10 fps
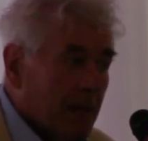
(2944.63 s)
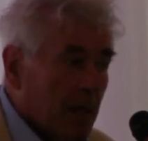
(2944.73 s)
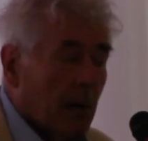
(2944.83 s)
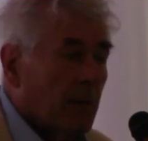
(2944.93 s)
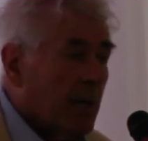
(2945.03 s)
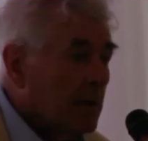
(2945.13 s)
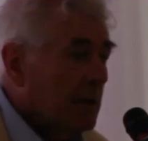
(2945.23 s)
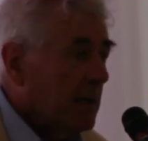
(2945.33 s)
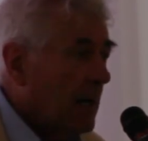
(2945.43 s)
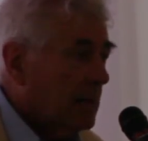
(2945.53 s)
You know, the
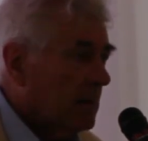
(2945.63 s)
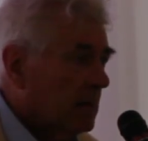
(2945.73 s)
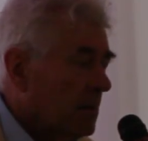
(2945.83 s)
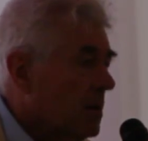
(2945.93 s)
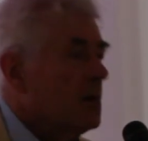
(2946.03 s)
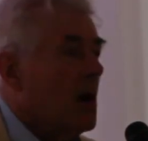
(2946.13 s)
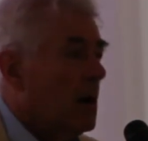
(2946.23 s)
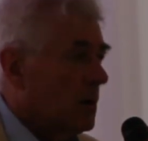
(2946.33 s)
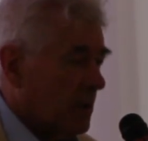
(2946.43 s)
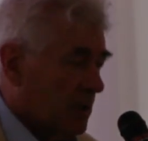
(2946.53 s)
internet, who
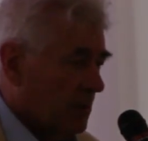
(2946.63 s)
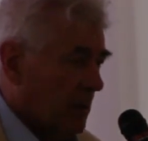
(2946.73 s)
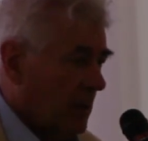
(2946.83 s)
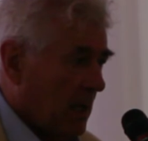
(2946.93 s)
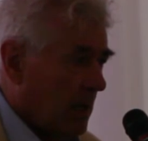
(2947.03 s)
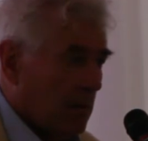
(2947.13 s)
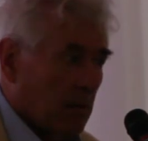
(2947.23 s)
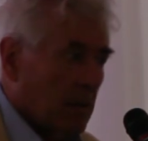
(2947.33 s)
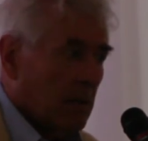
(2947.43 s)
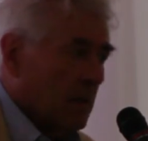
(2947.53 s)
knows with
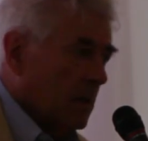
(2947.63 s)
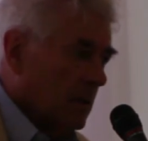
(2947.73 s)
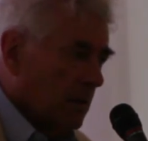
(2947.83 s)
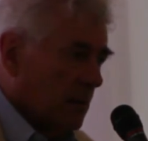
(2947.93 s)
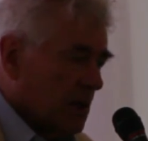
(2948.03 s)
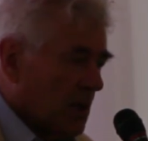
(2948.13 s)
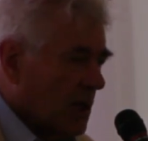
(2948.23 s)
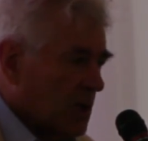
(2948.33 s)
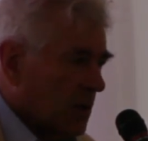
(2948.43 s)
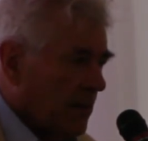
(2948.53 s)
the
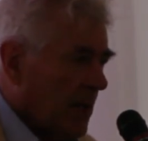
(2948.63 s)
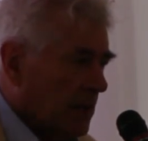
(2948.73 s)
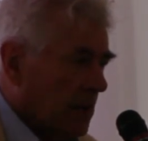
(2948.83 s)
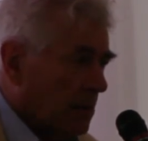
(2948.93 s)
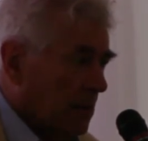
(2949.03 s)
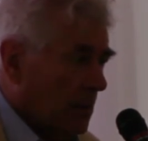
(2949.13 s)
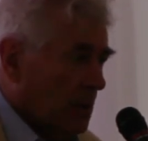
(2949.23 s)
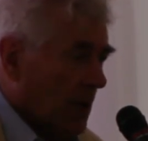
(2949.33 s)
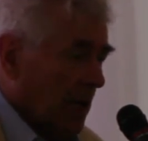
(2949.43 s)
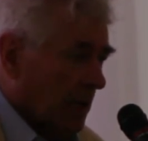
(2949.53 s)
destruction of net
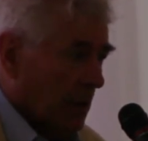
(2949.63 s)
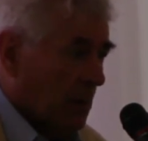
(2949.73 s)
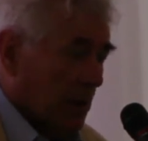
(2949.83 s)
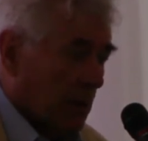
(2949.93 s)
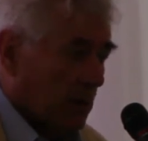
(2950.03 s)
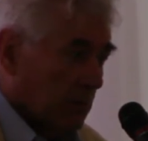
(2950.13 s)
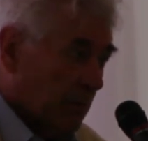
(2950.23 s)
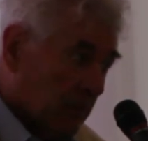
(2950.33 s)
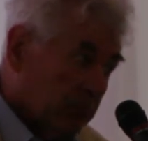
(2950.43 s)
neutrality will do.